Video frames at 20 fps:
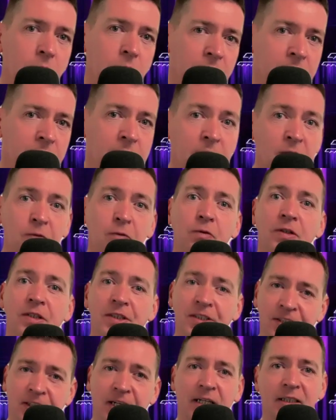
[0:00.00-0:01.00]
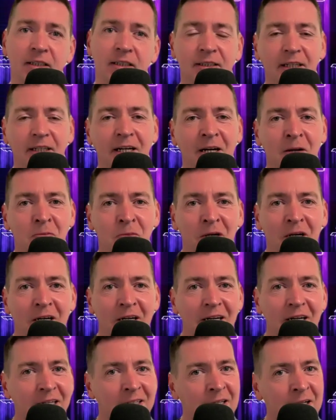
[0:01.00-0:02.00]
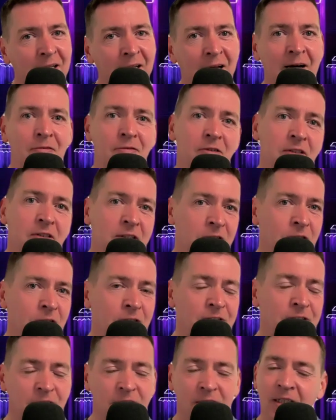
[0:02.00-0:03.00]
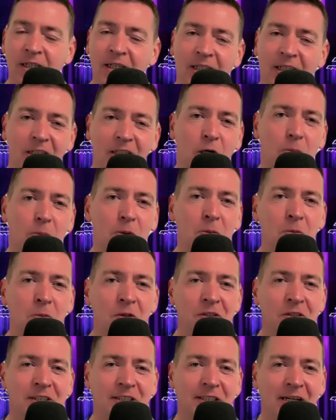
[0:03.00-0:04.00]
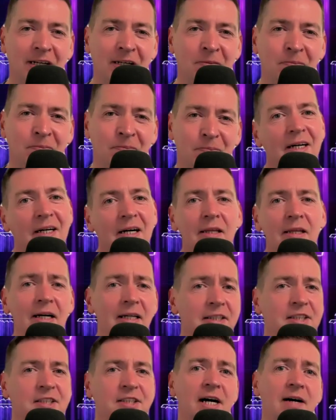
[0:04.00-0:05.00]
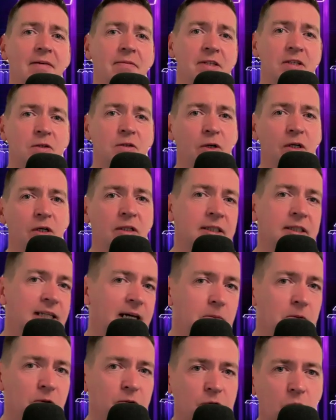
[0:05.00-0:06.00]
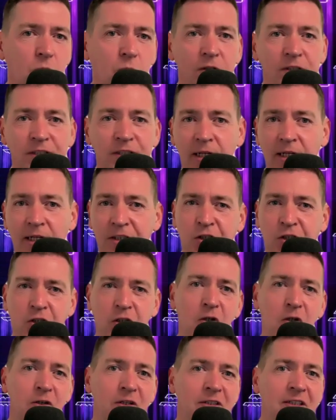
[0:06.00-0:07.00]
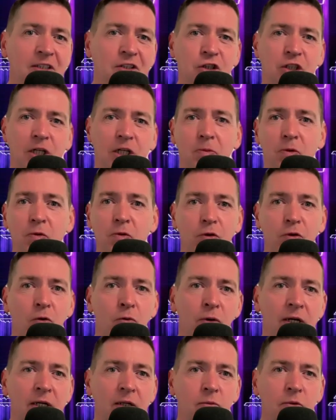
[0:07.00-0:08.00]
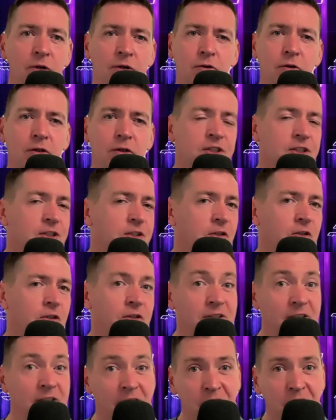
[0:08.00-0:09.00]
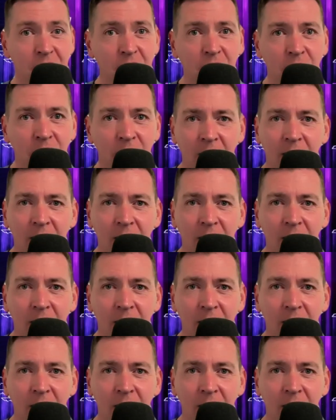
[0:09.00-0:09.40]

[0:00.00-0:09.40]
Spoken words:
Arena for the second time in 11 years in a couple of months' time. That 7th win came, of course, last year in the shape of Loreen with her song Tattoo,